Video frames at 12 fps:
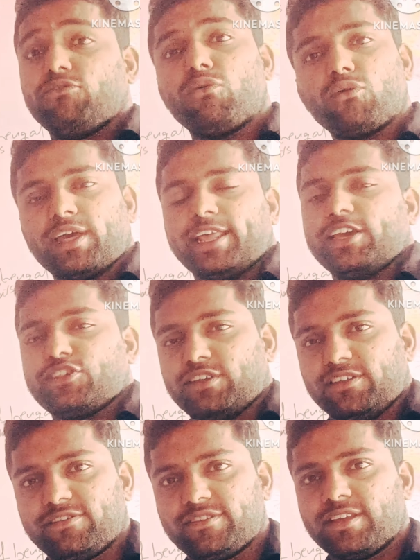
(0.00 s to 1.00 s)
Four
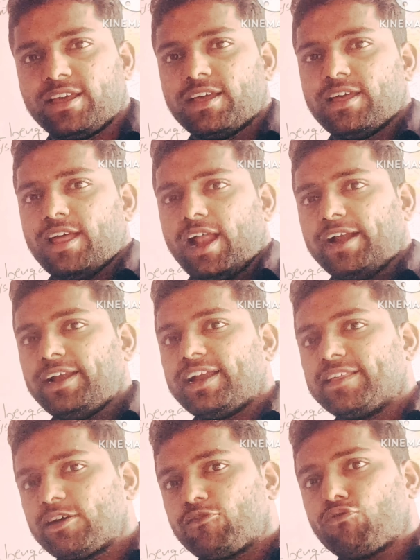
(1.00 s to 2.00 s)
directions, and
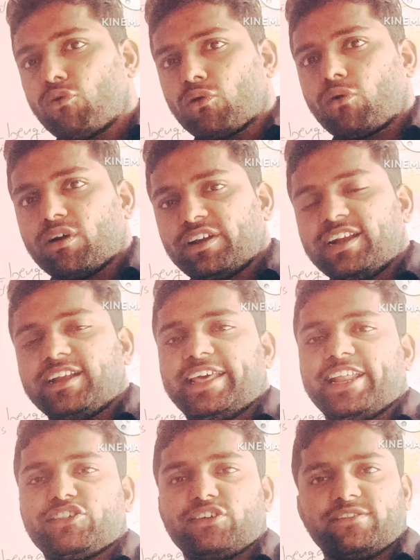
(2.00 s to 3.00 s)
another four cardinal
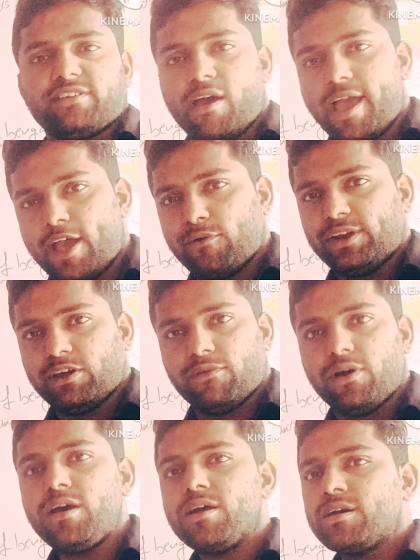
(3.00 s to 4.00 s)
directions are have in
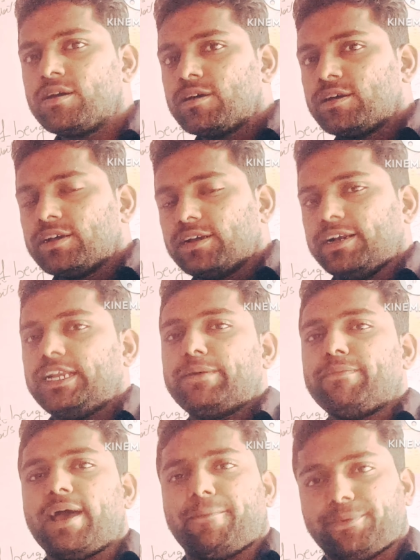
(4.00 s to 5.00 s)
our India
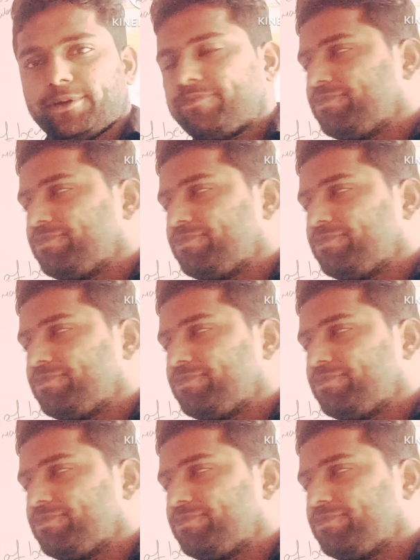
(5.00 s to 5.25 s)
map.